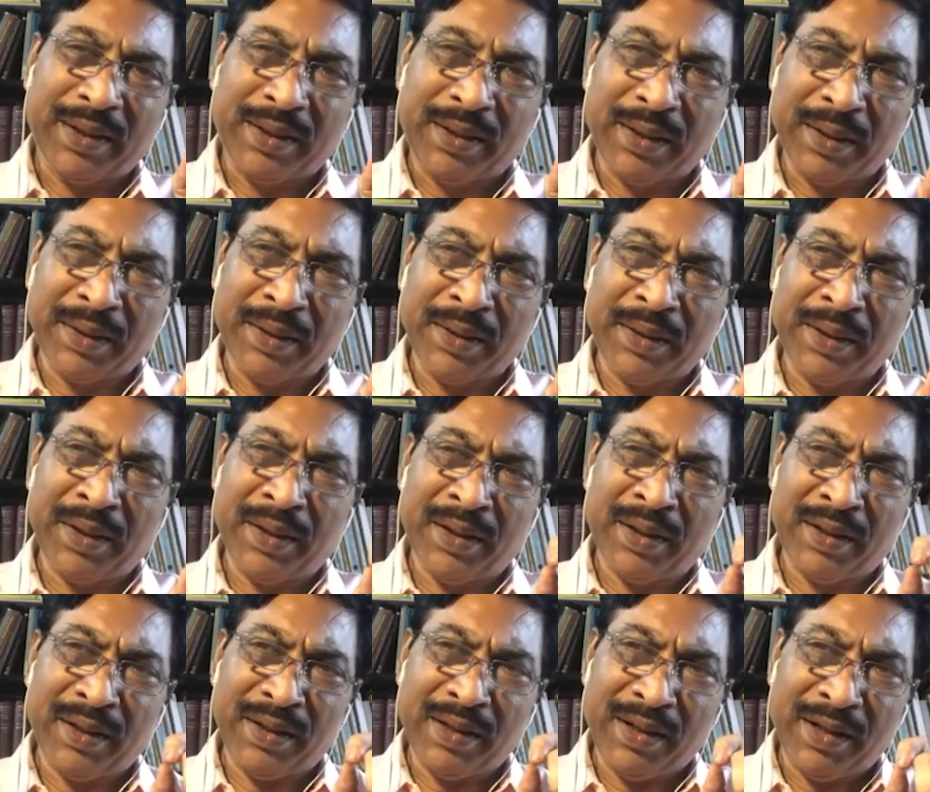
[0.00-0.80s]
tongue
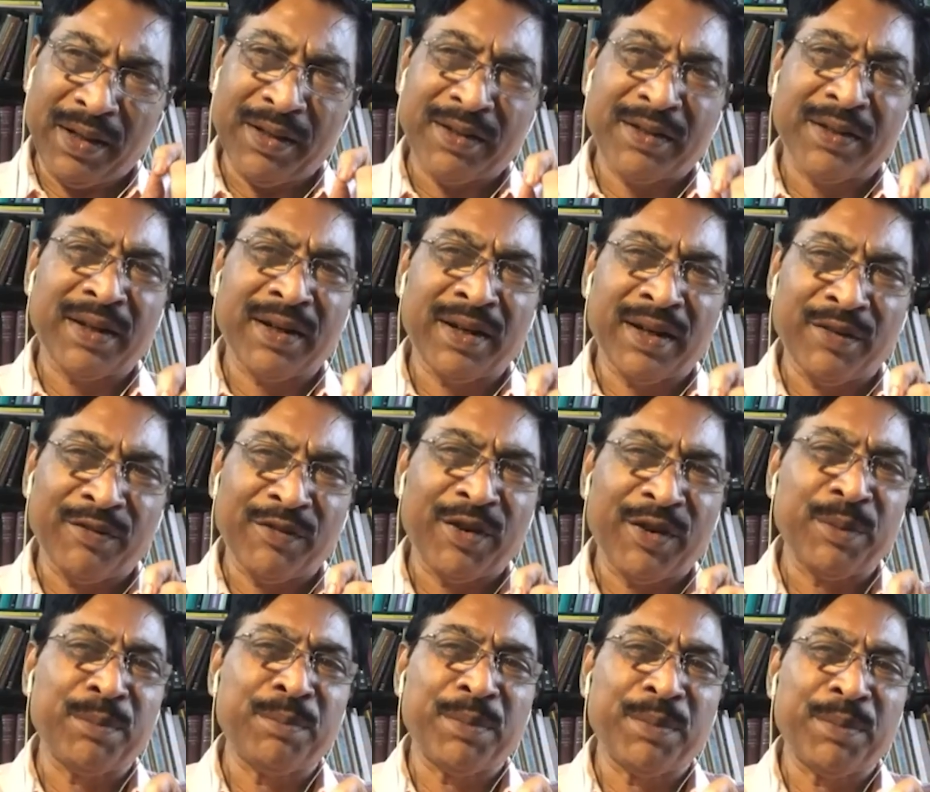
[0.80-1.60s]
in each and
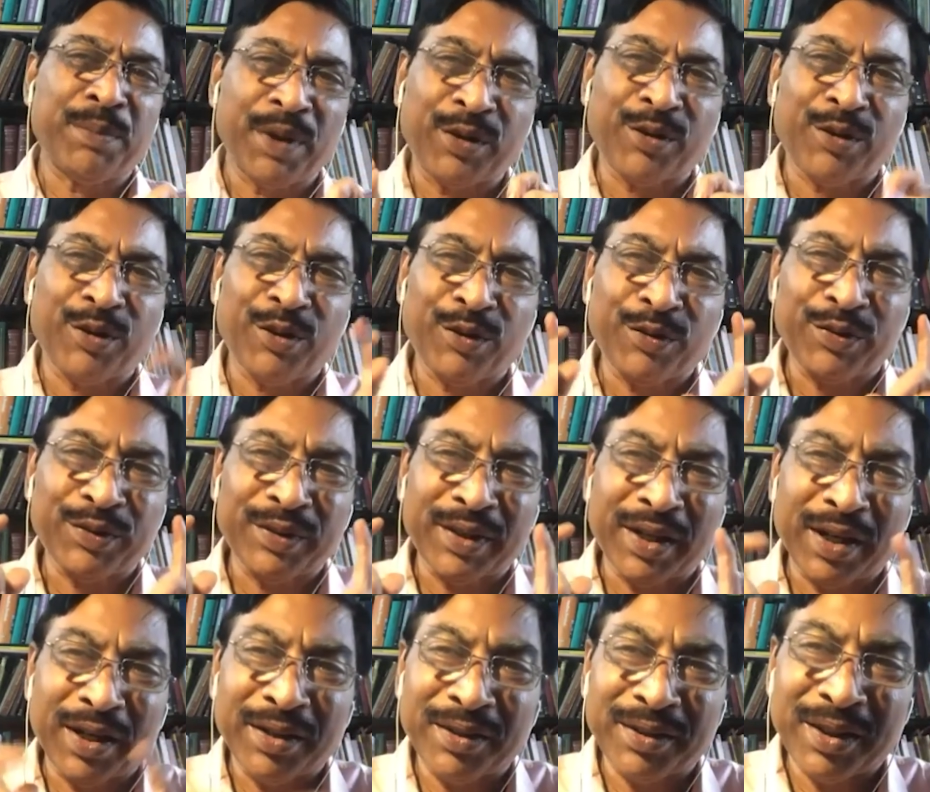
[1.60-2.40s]
every brick of
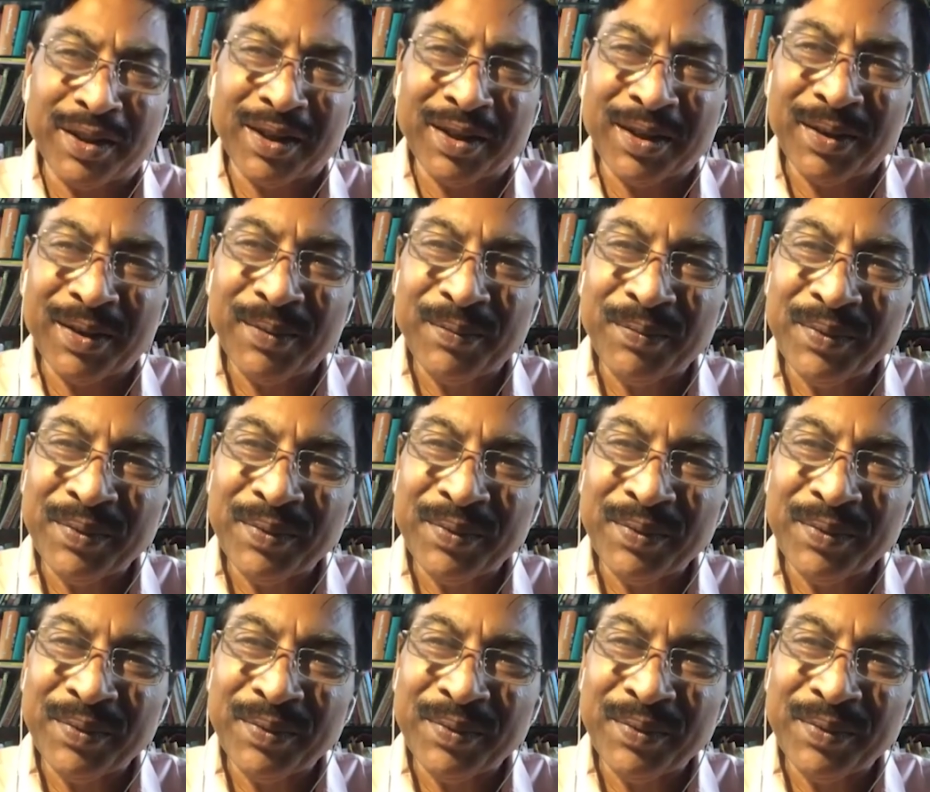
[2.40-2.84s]
Nalanda,